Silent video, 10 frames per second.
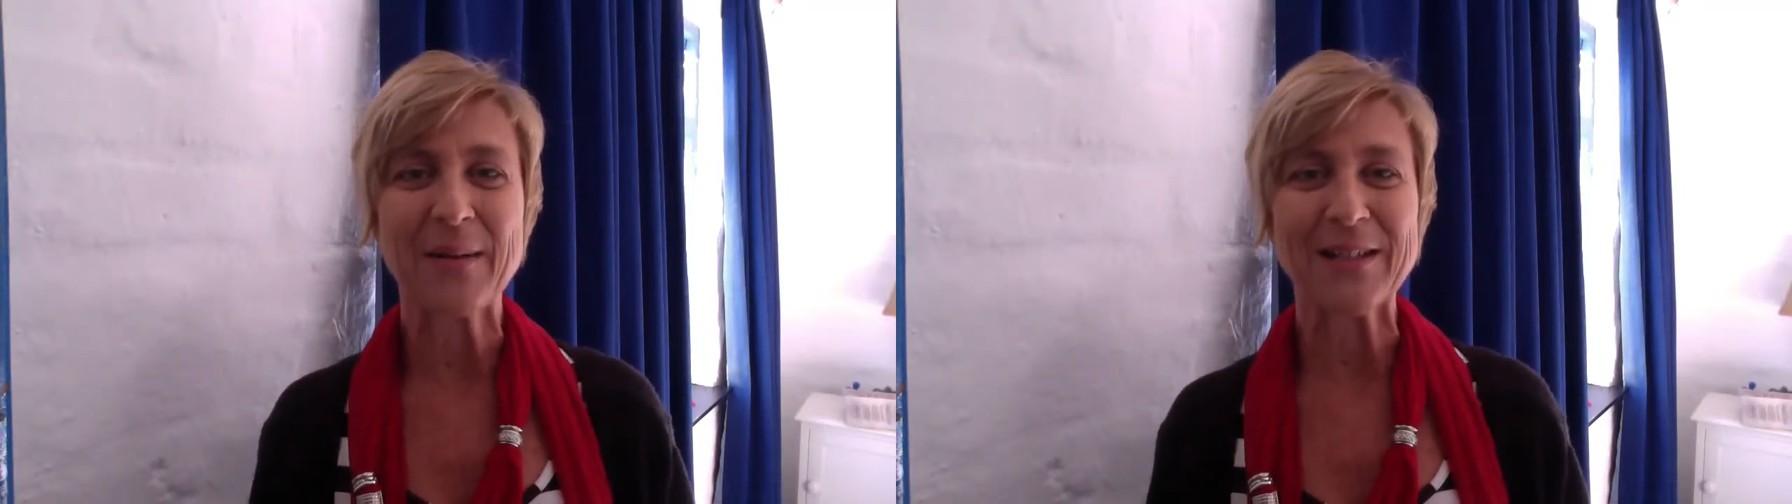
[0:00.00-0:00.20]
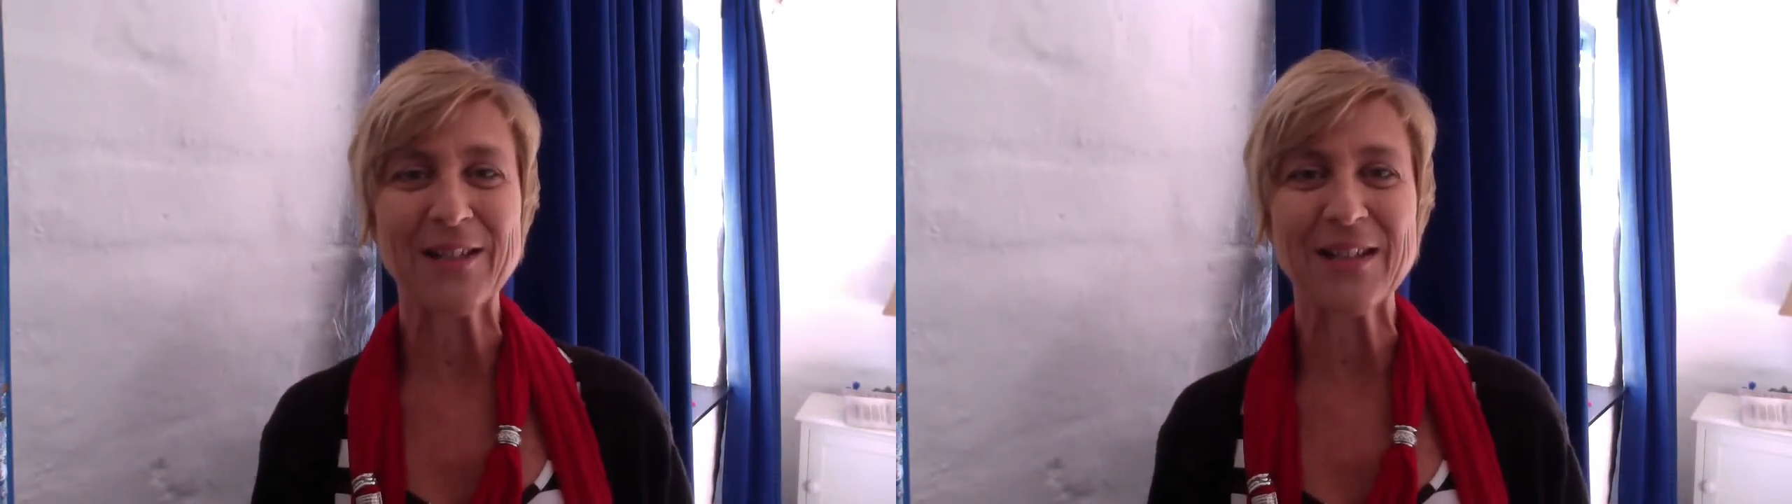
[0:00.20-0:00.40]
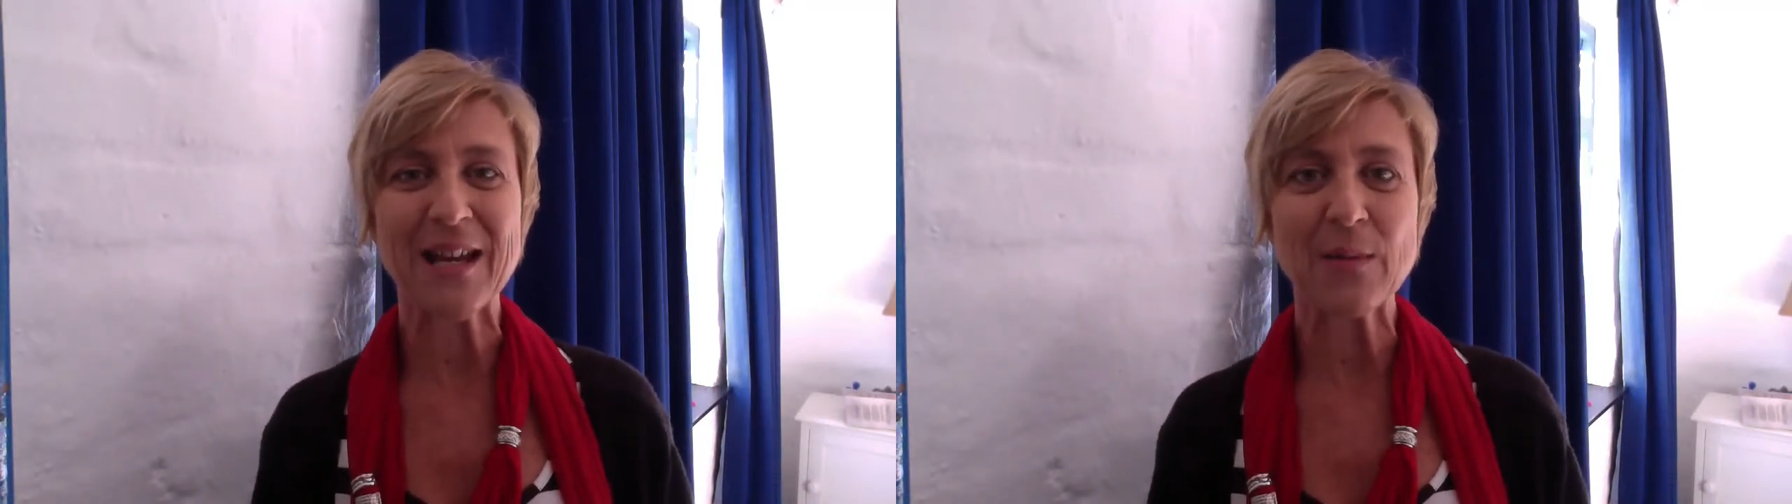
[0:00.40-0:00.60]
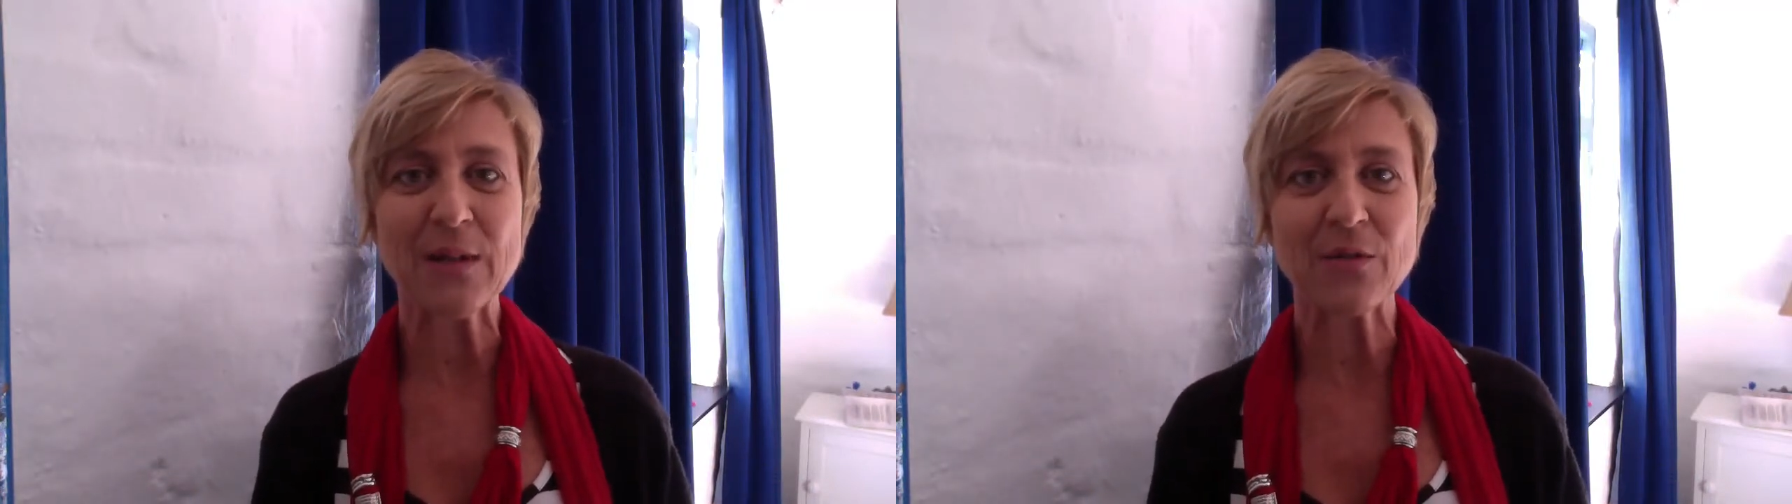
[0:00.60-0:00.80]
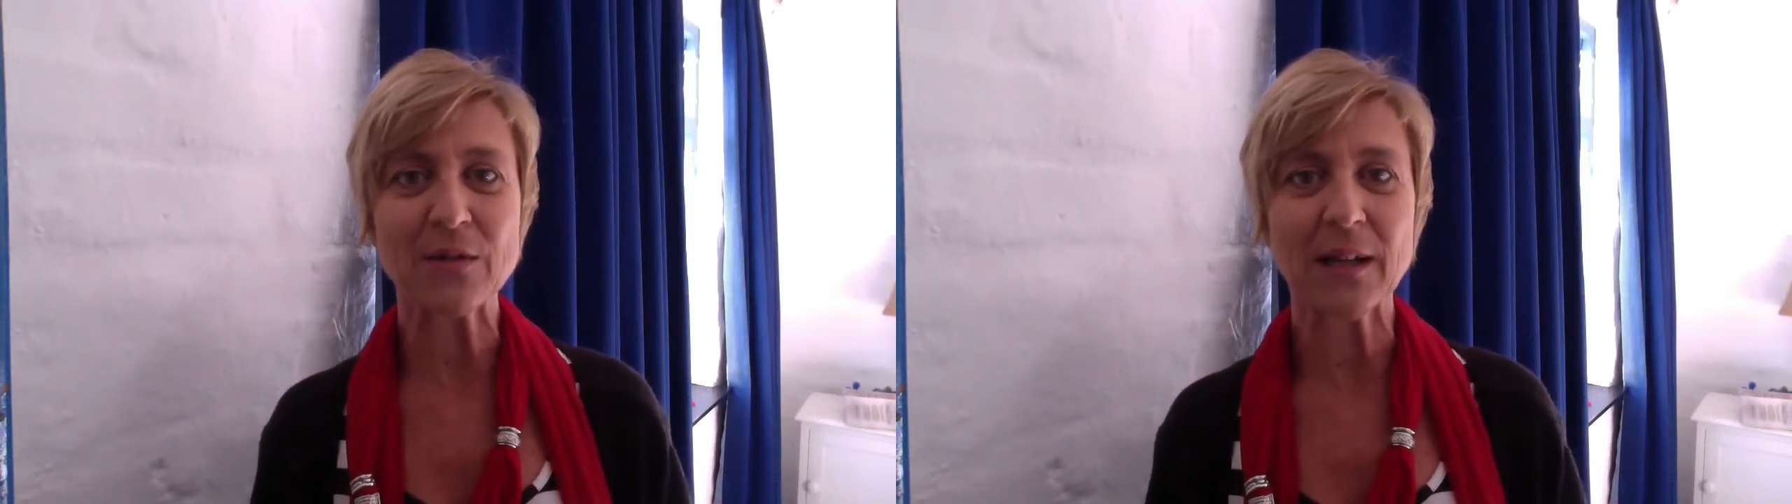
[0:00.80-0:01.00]
But today we're
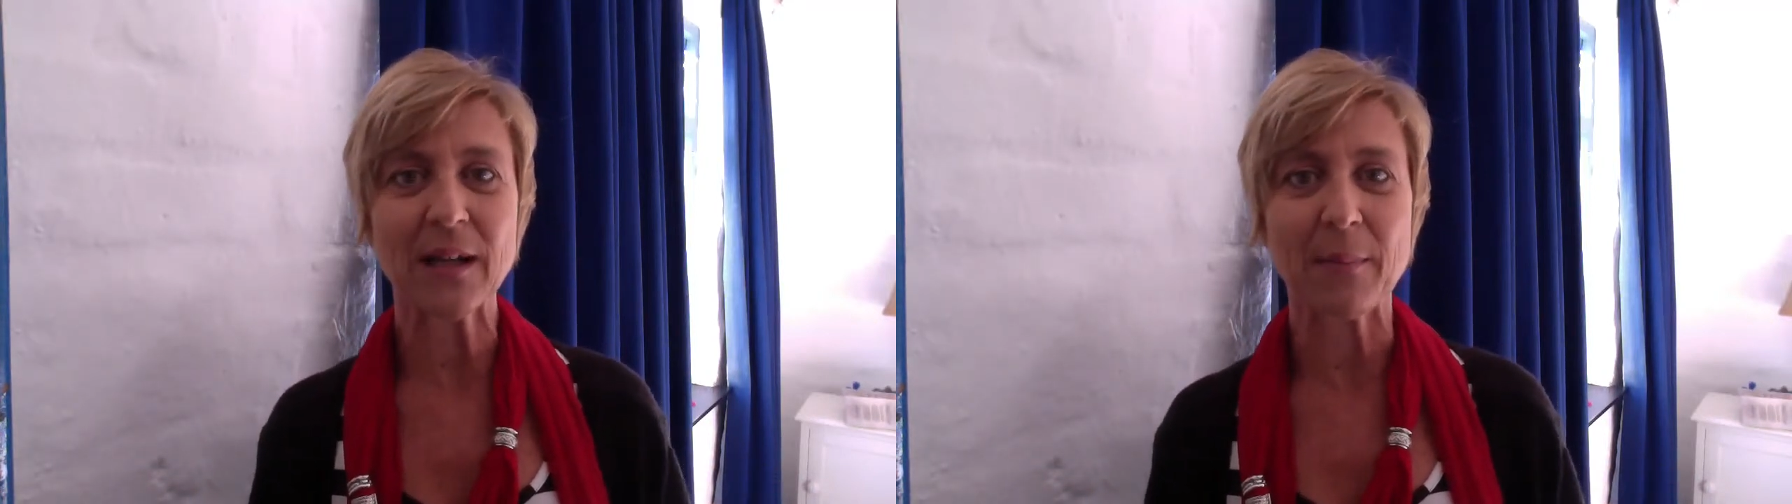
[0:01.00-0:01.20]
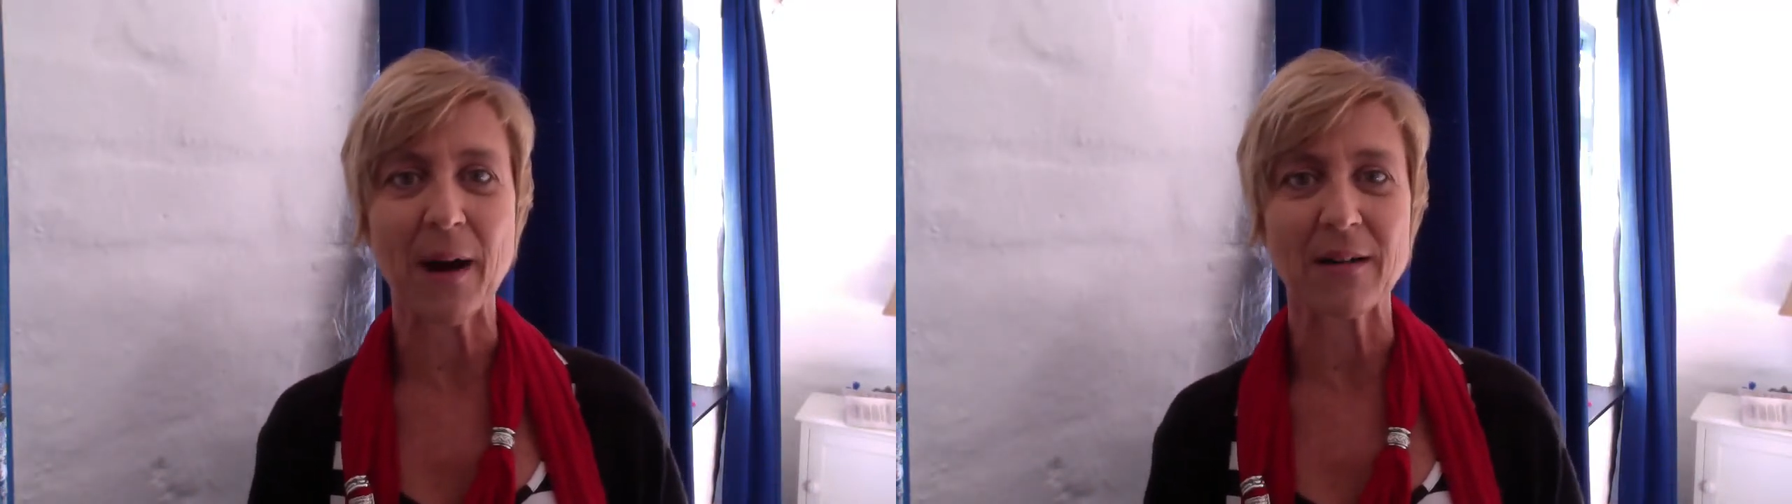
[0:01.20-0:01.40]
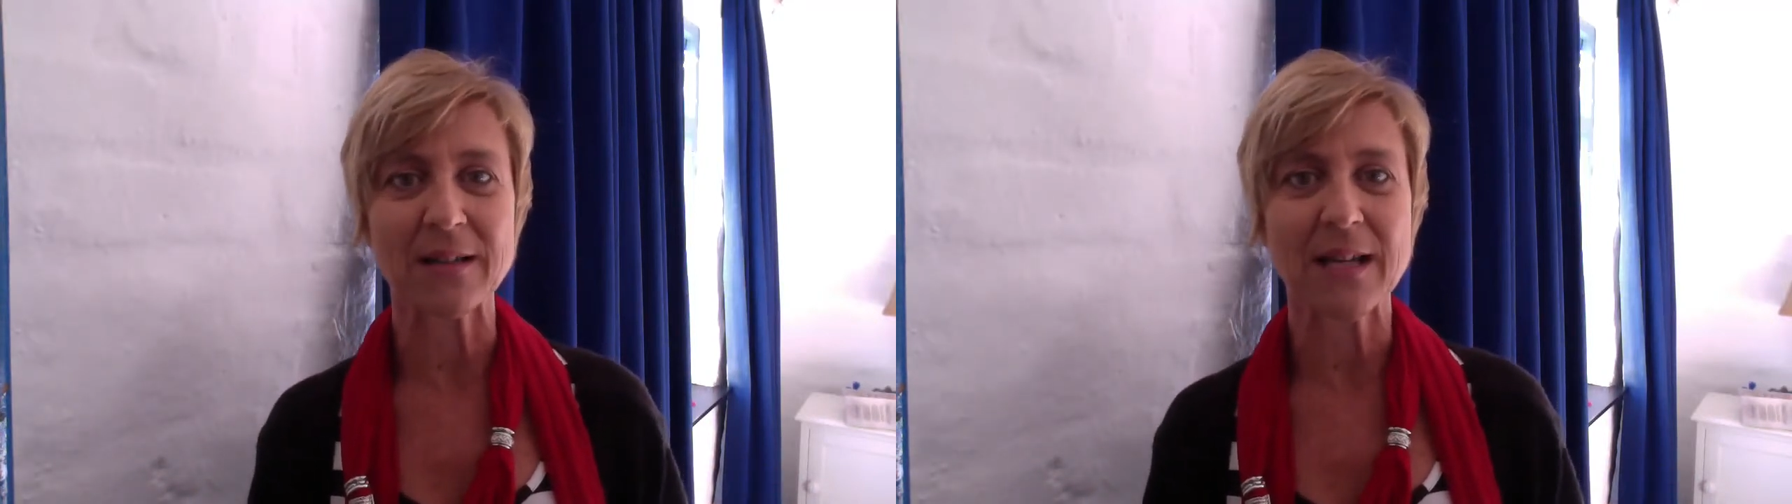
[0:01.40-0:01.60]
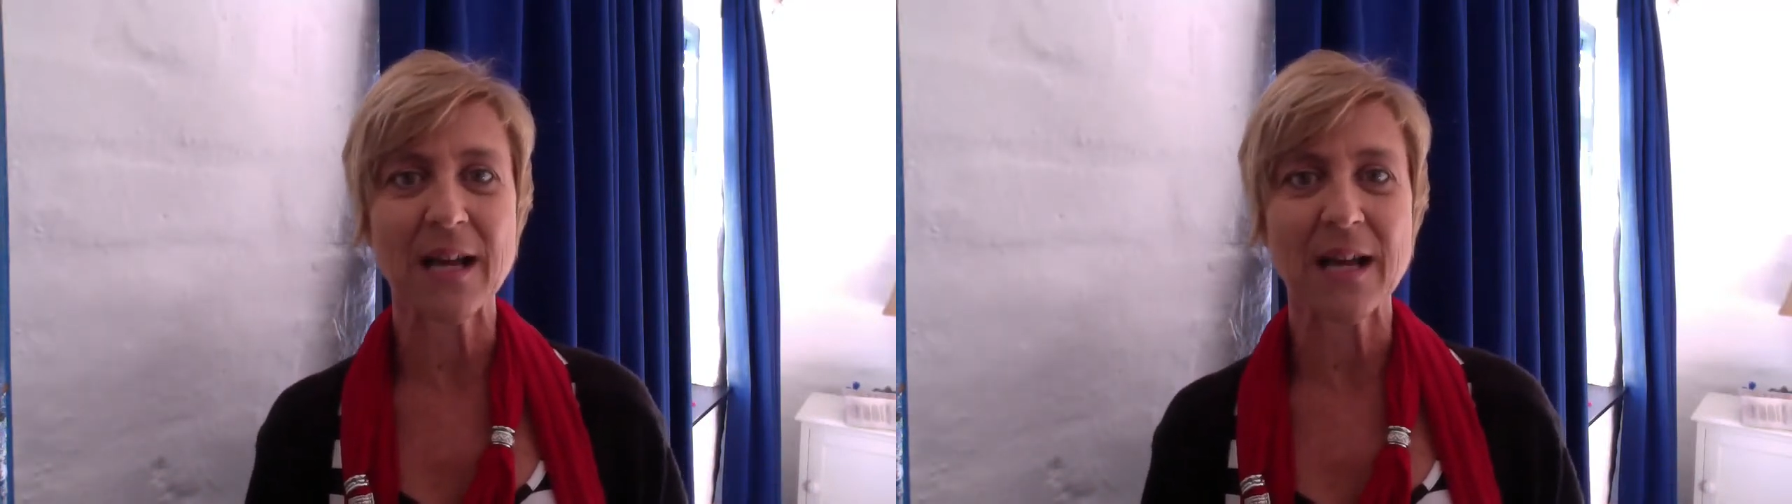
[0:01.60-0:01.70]
talking about